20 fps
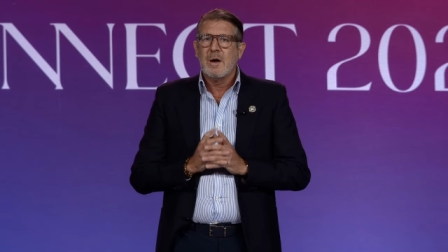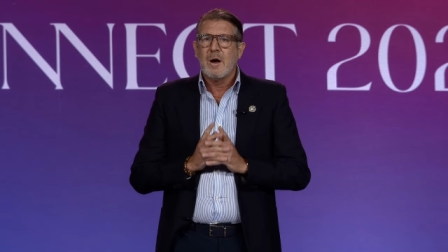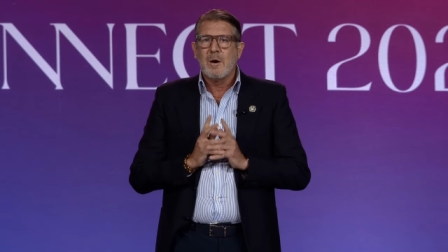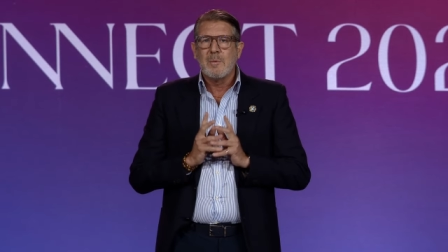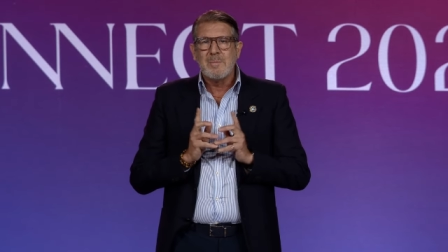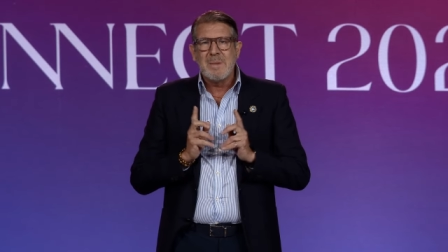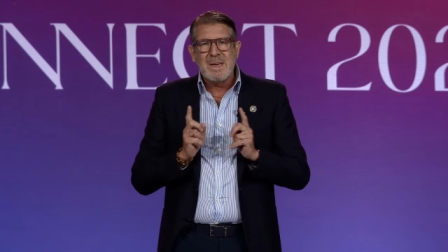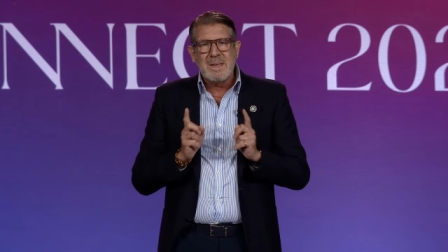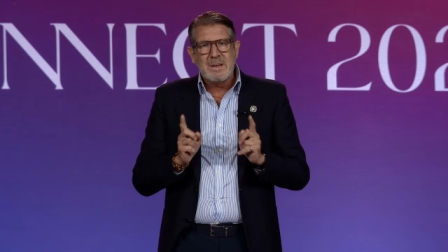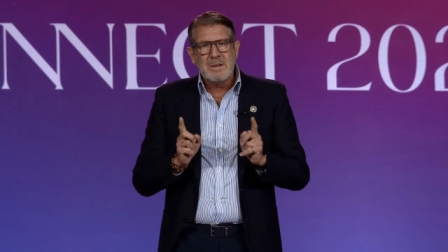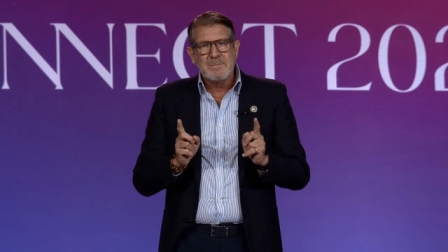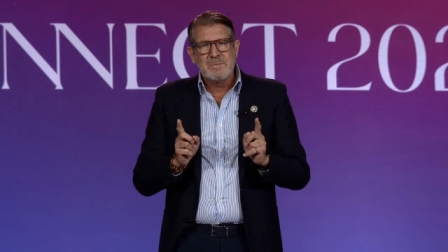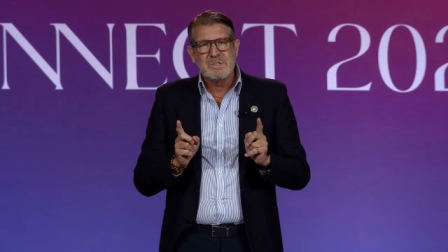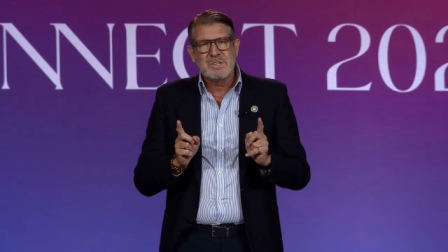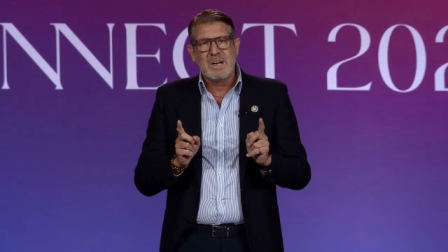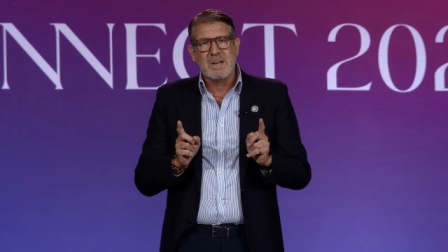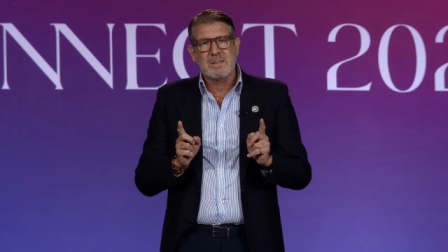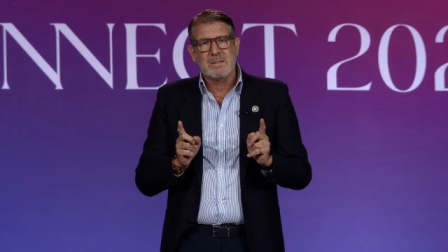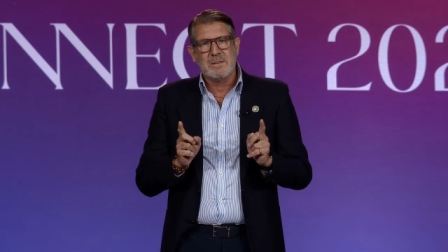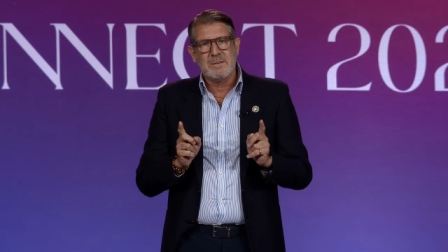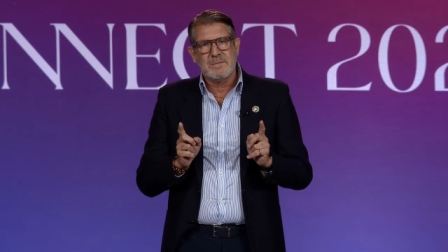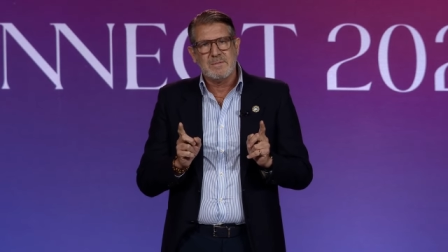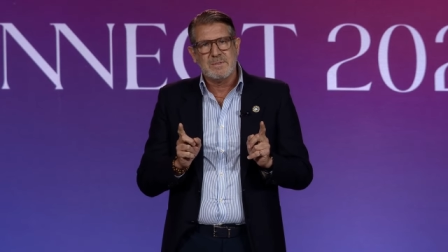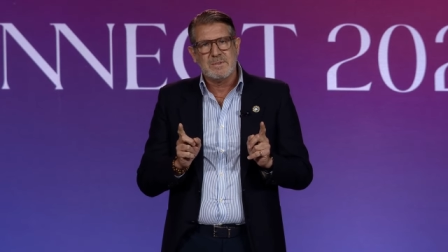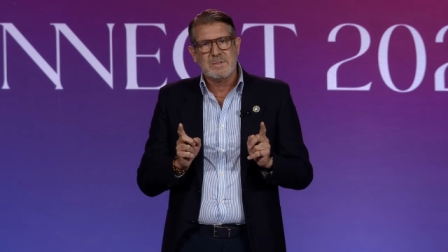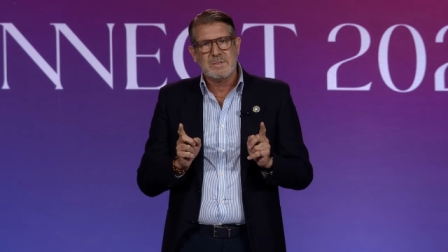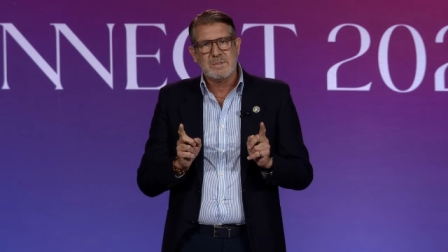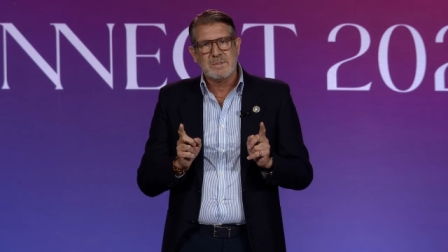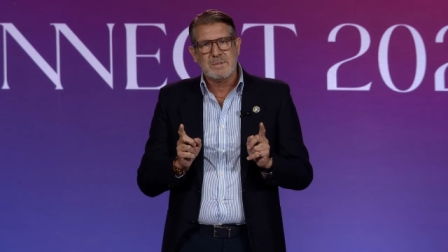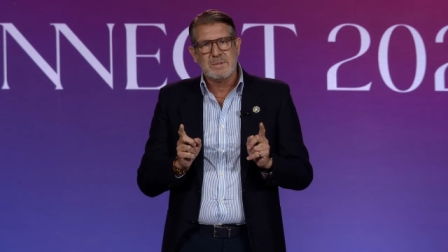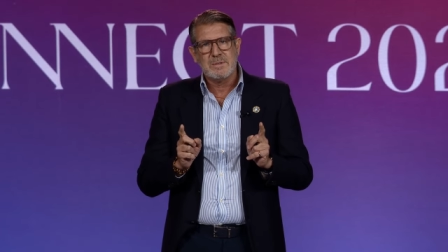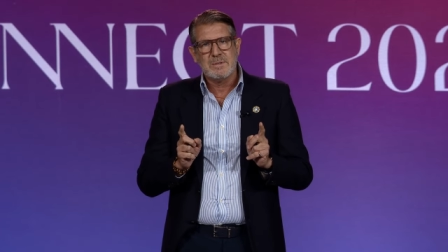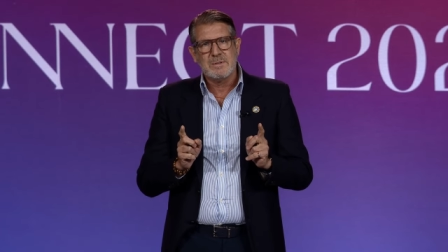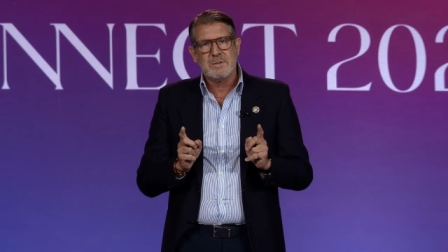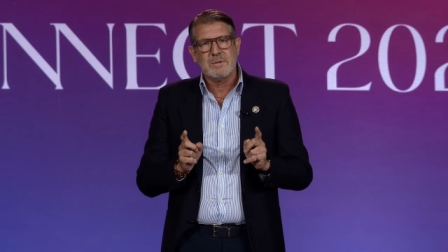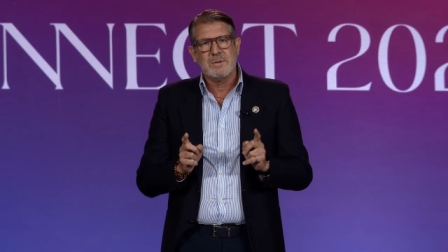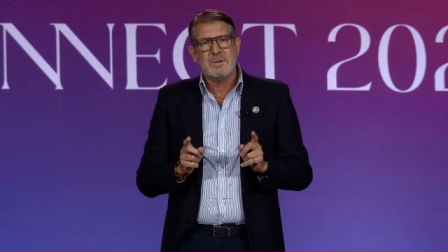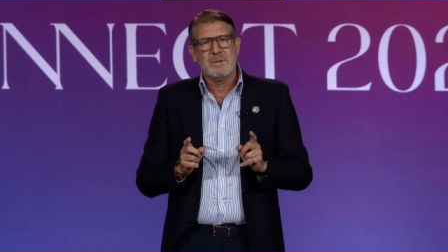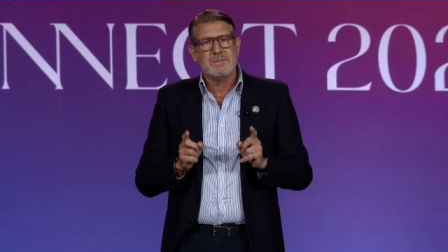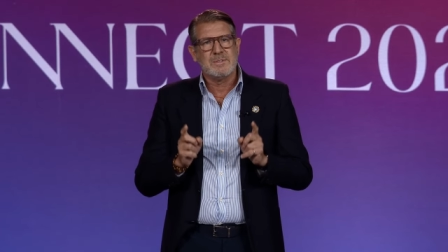Our main objectives
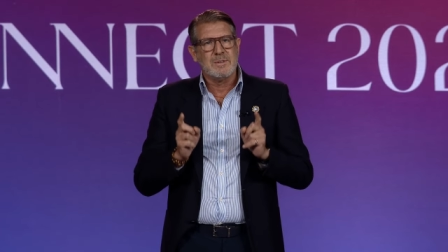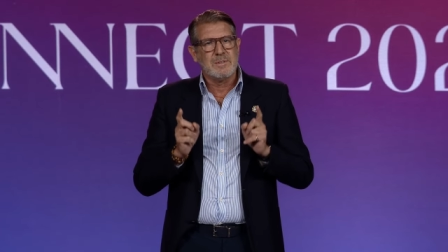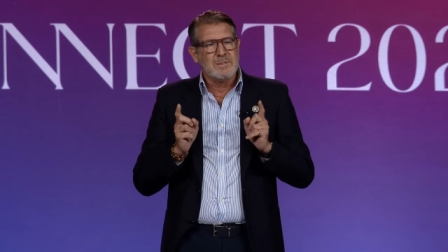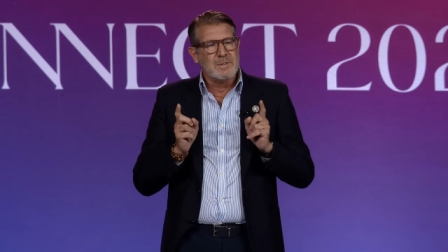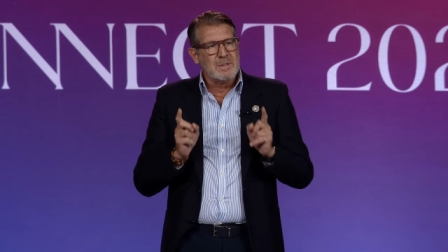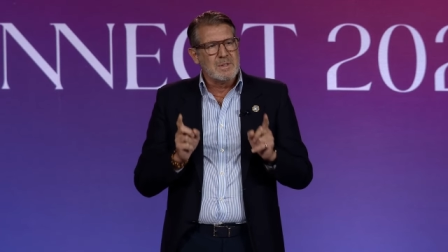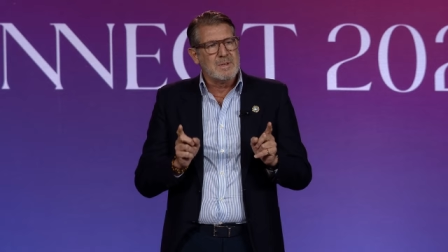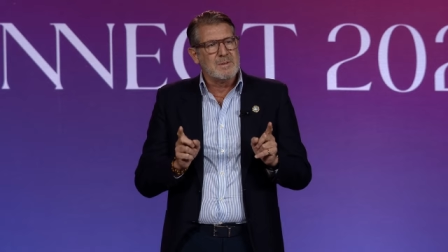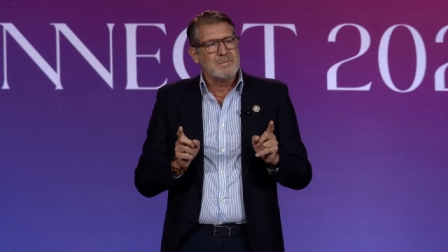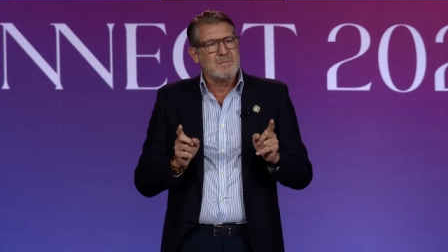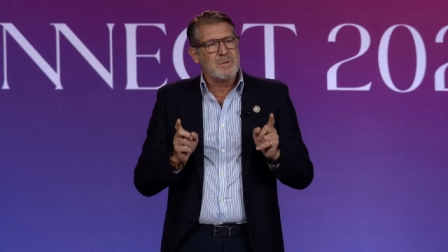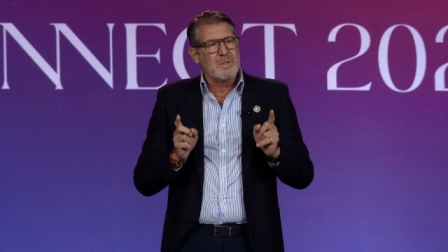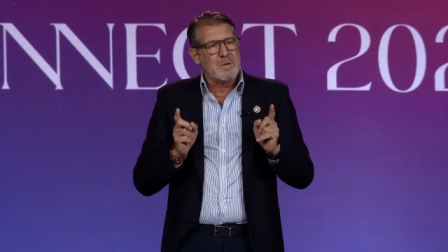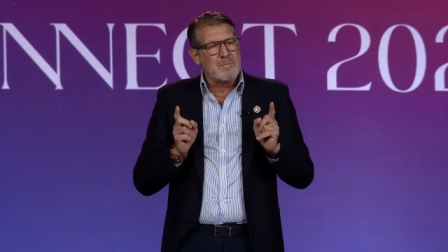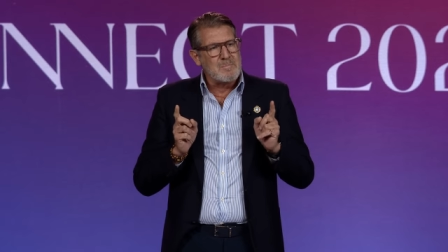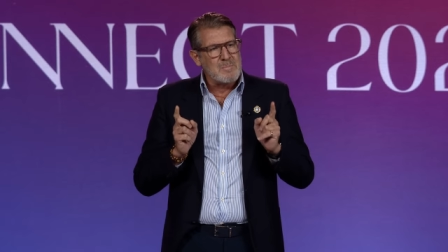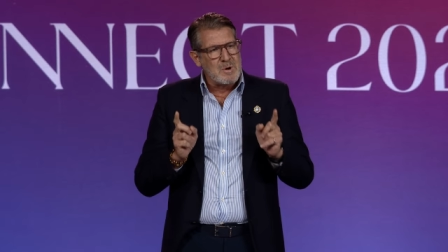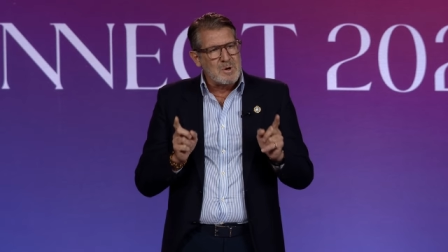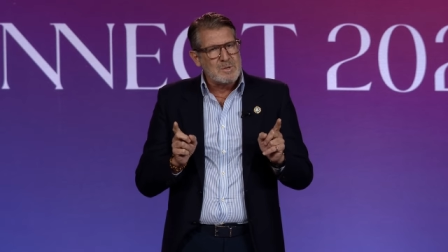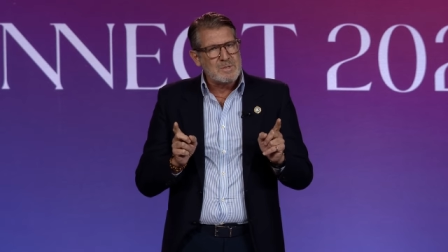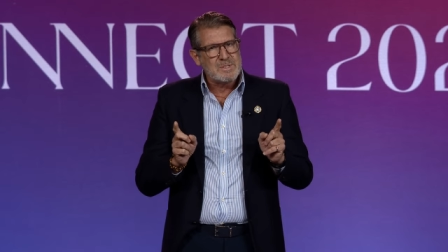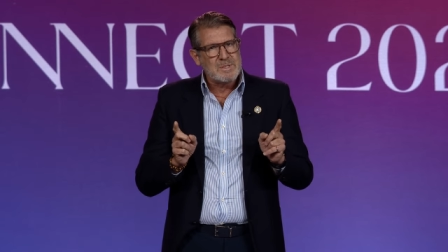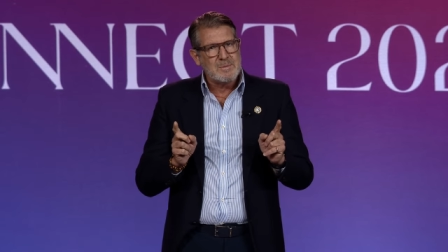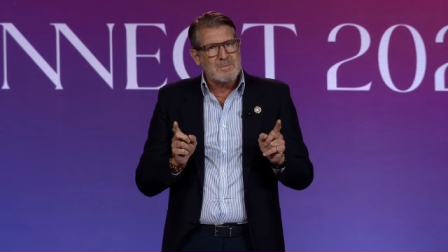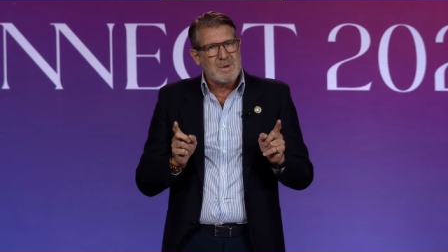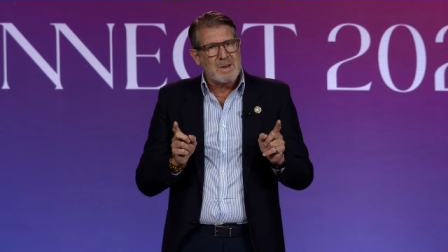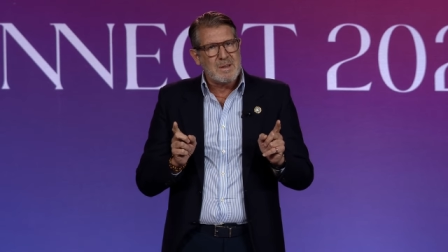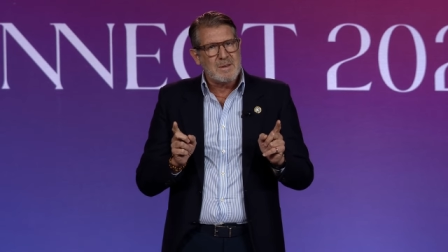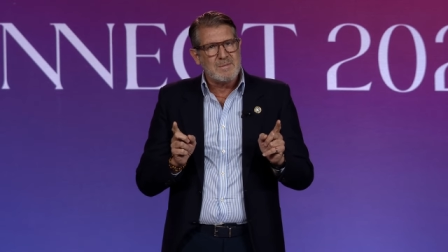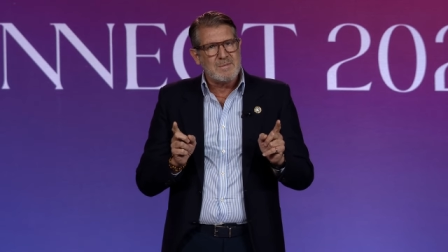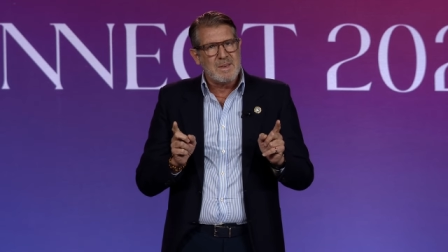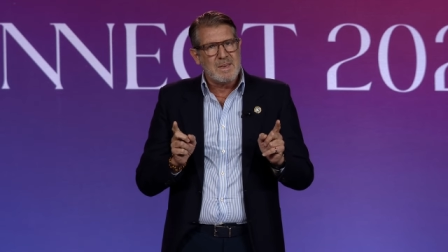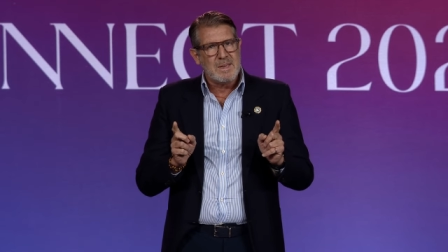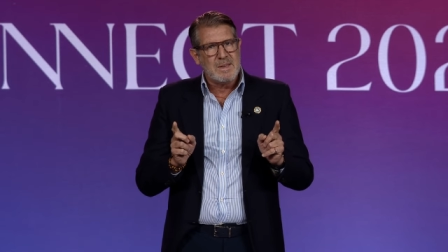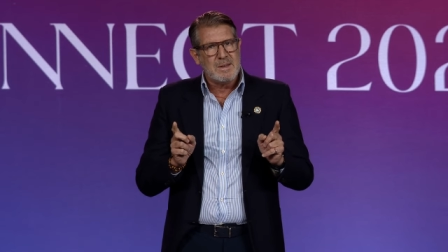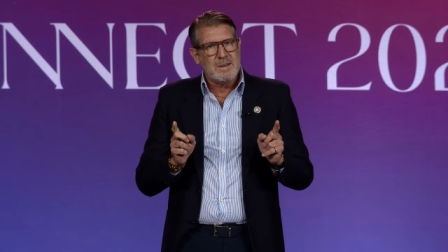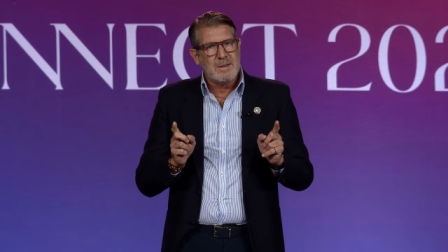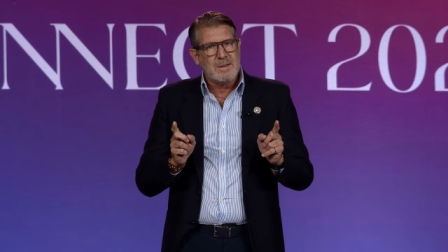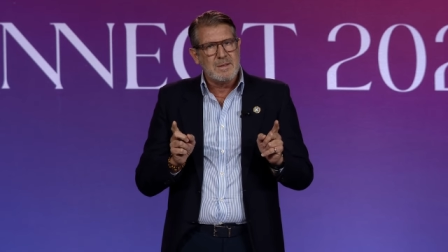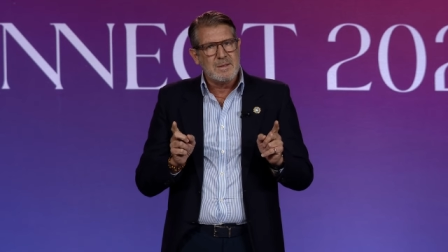are to deliver the most amount of
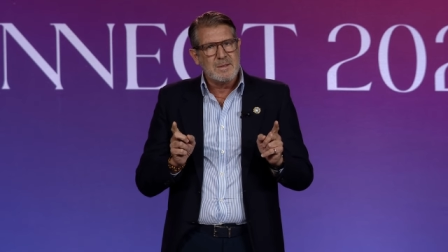aid